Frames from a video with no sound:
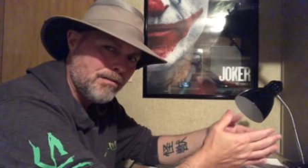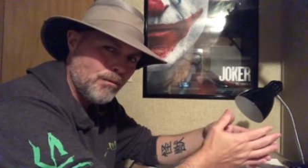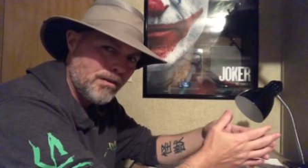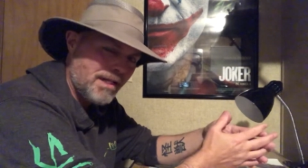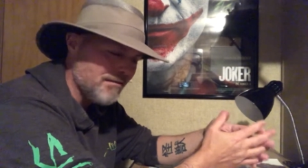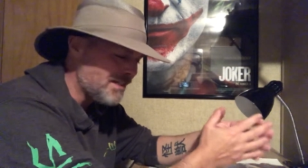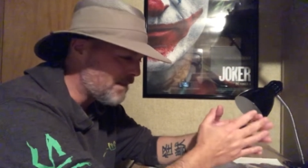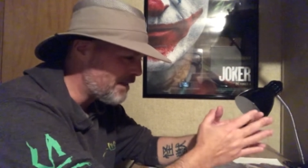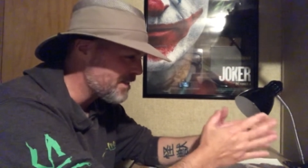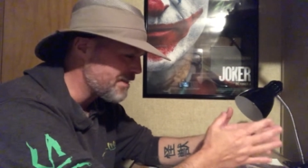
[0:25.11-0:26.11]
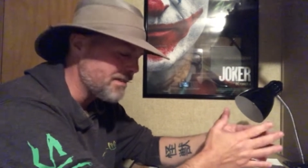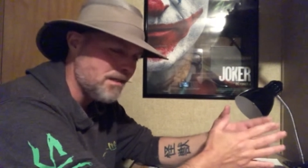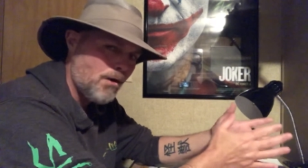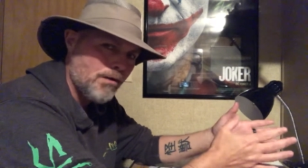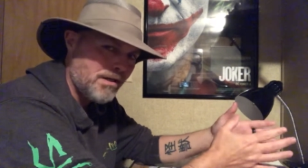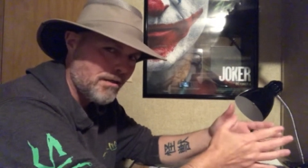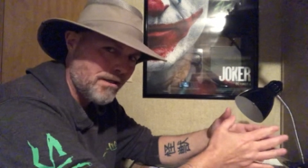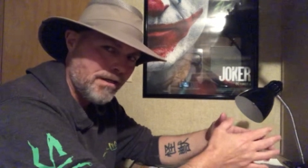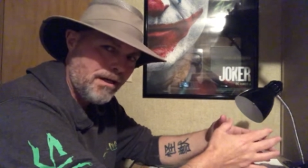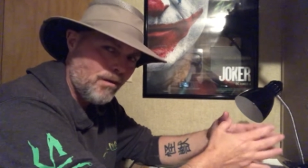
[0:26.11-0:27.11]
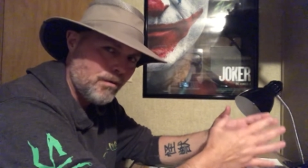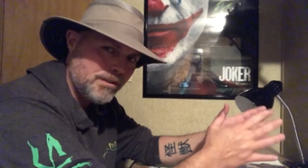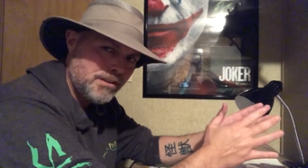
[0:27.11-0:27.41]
Well, every time I see a logging area, I always,